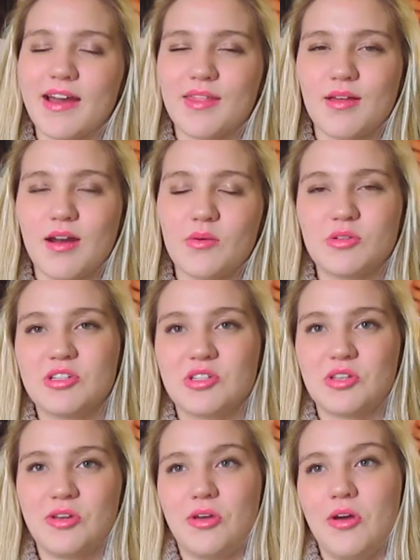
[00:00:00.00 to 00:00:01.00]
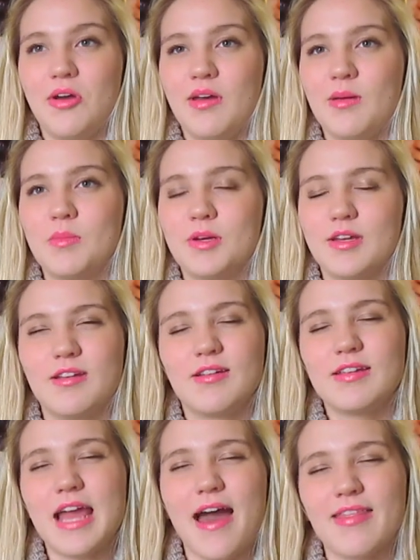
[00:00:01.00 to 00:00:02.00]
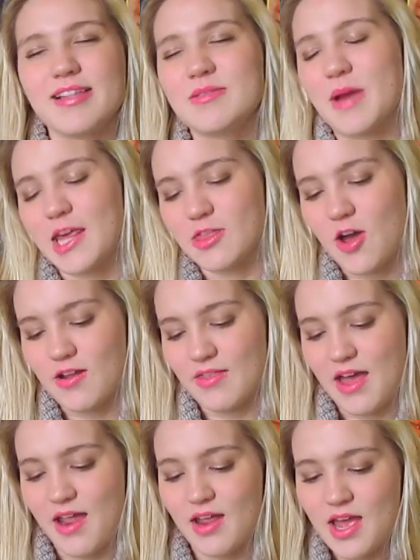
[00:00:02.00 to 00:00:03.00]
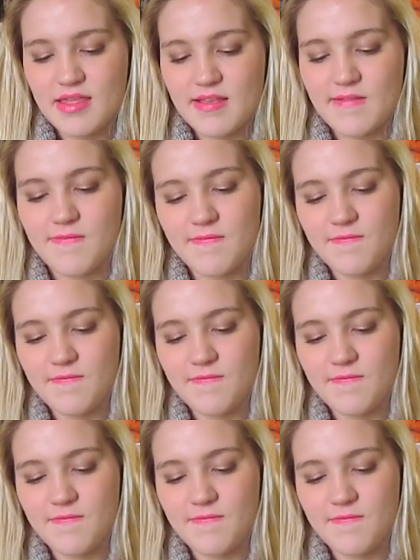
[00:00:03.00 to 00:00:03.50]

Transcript: I thought it was just good, but yeah, that's my thought on that. And the